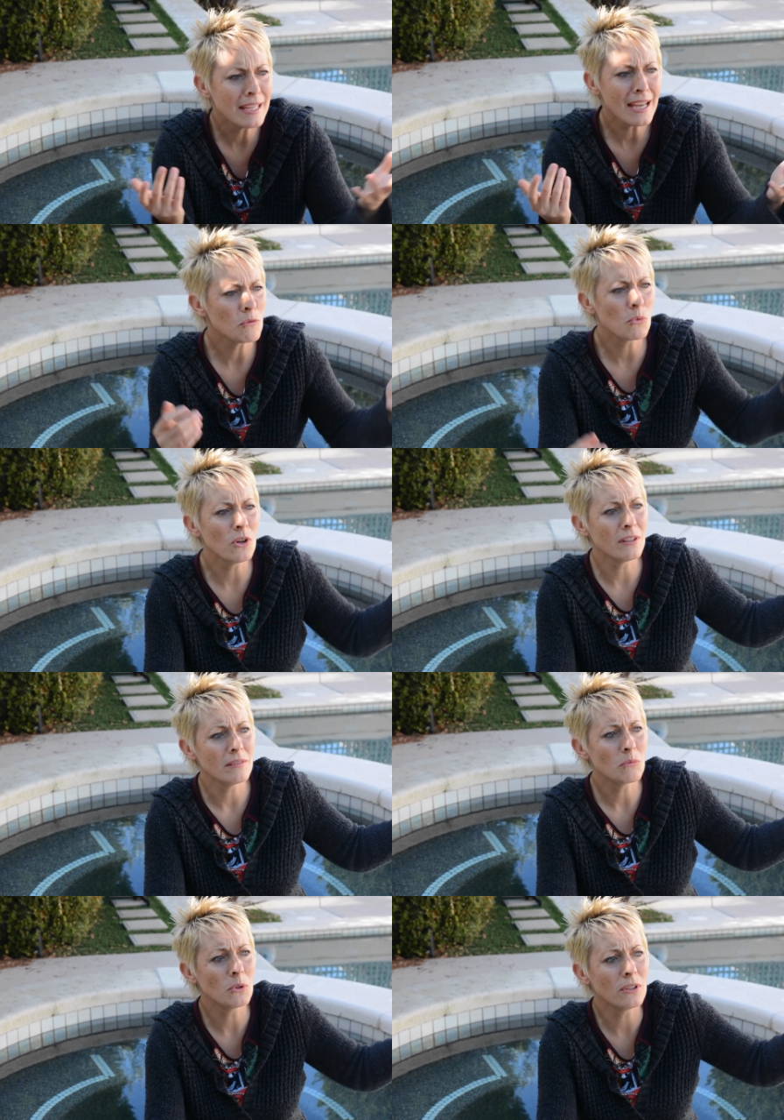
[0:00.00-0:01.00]
Yeah,
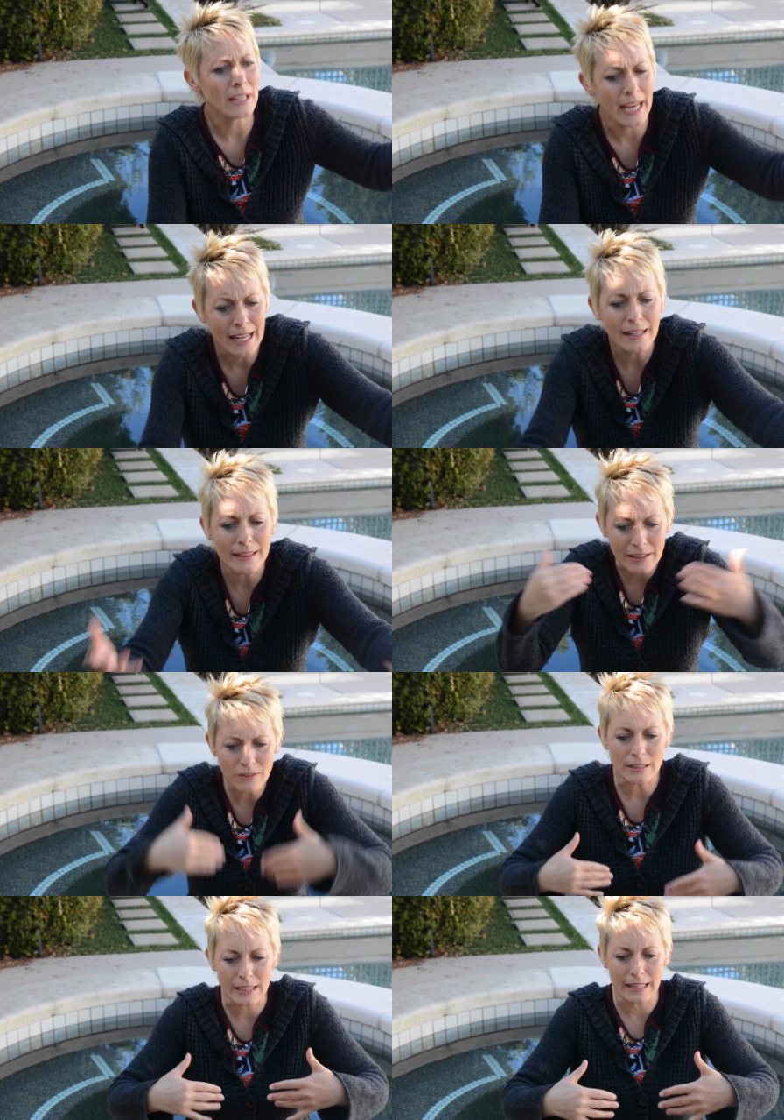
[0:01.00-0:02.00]
well, it
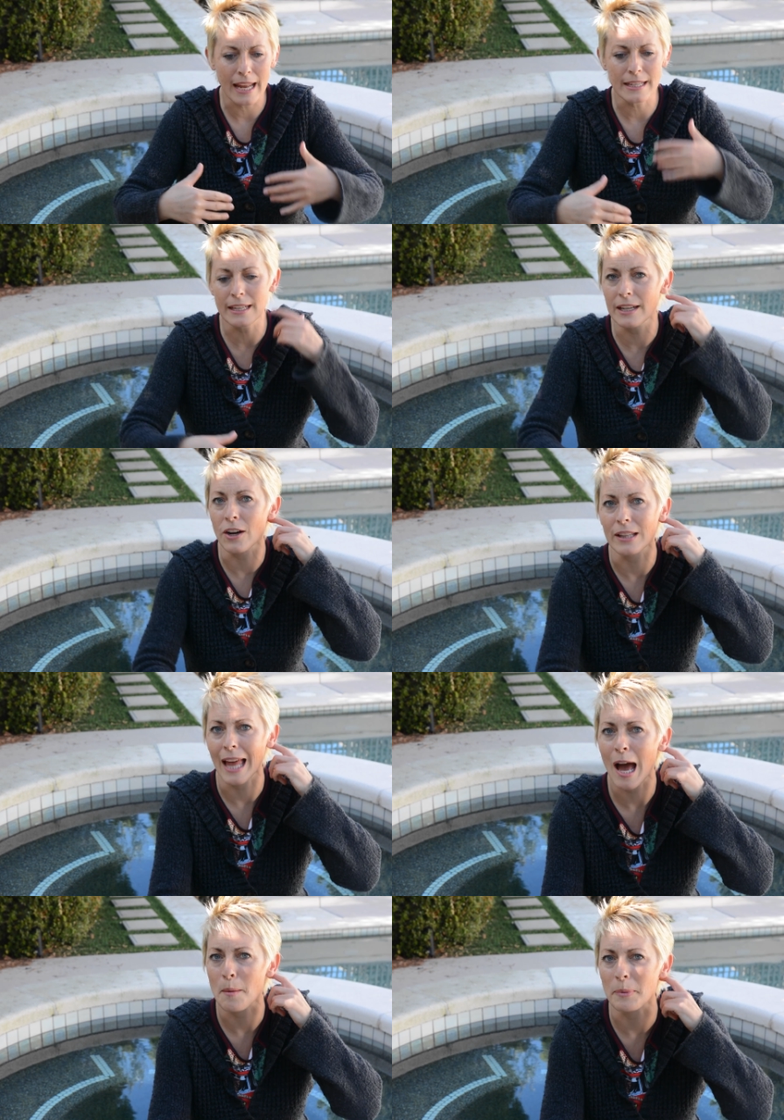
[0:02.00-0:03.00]
literally landed in our
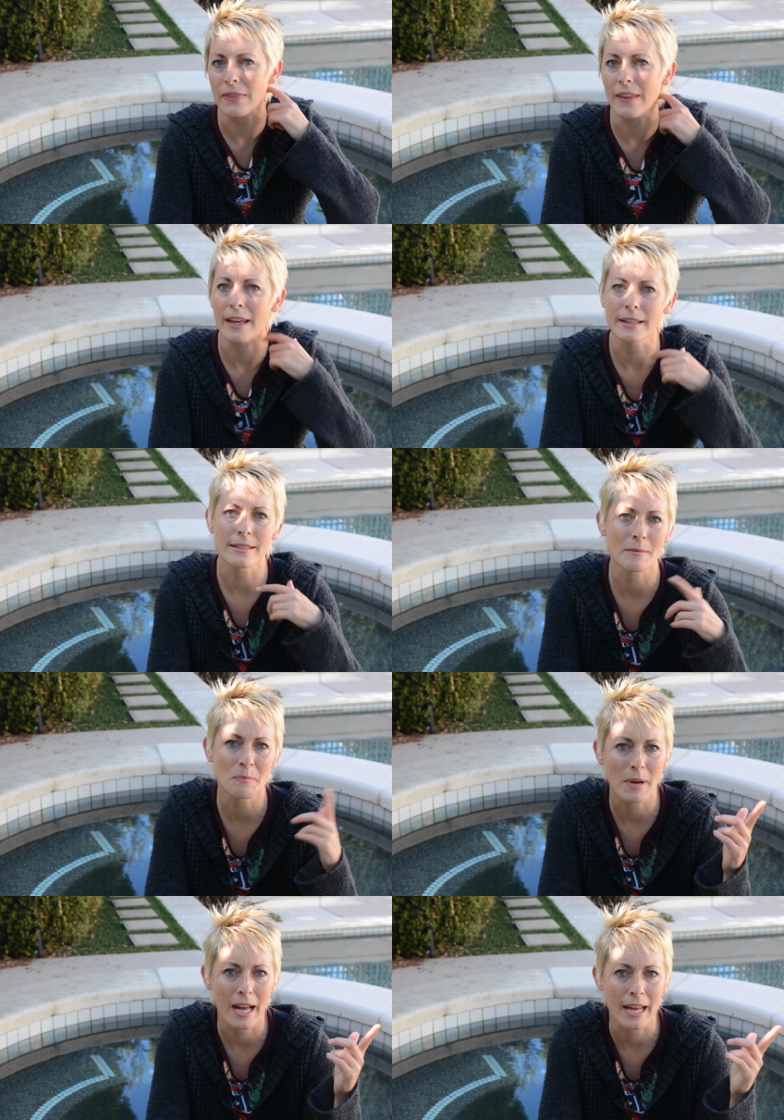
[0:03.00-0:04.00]
lap, in that
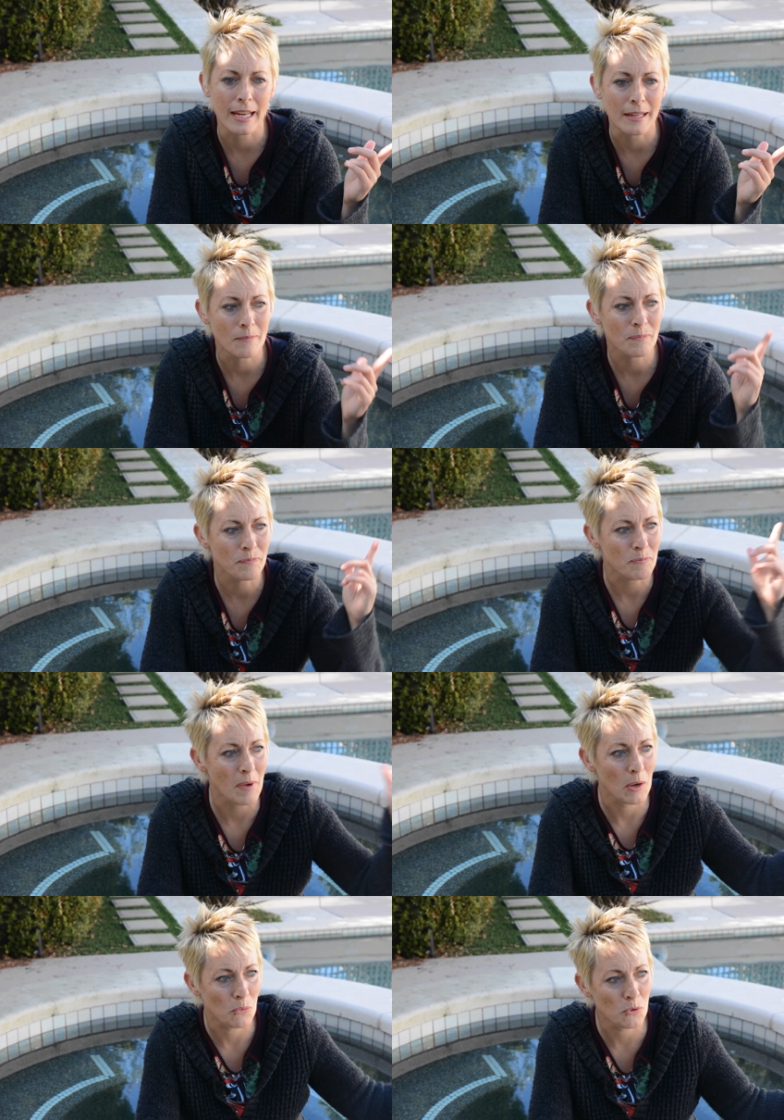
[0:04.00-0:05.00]
my
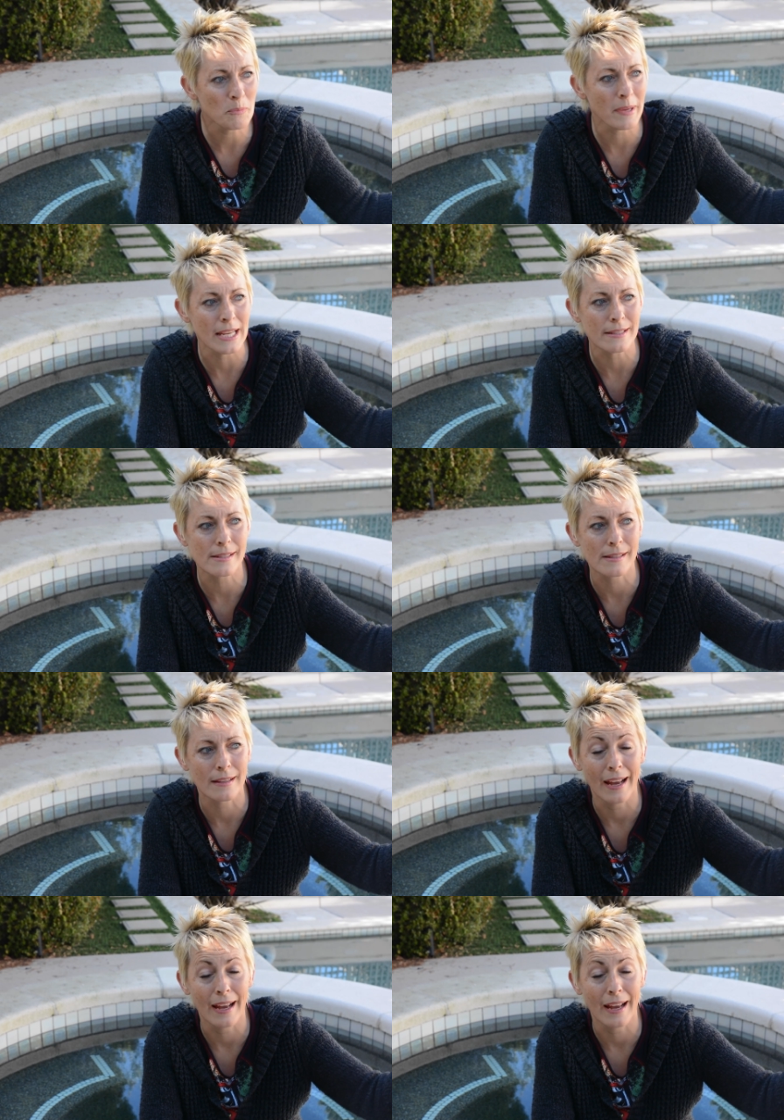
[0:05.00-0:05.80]
roommate's